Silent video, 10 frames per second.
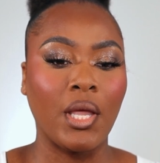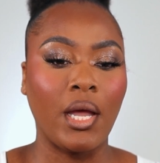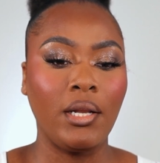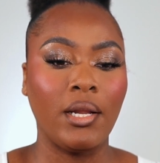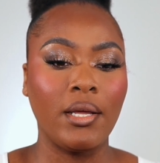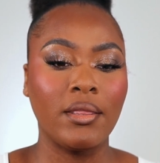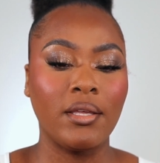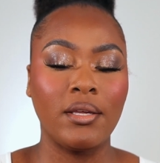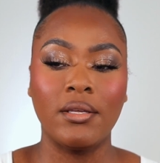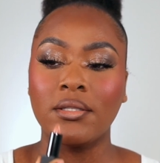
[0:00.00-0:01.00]
I like
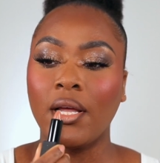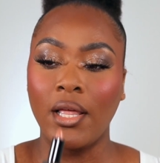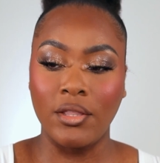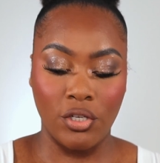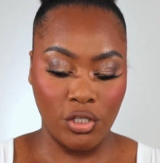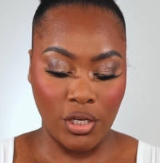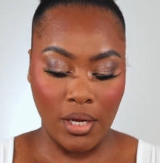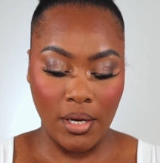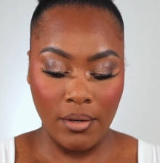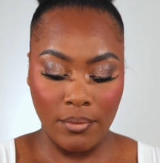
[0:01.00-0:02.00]
this. I like this
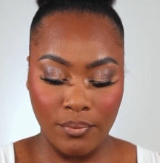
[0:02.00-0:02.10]
shade.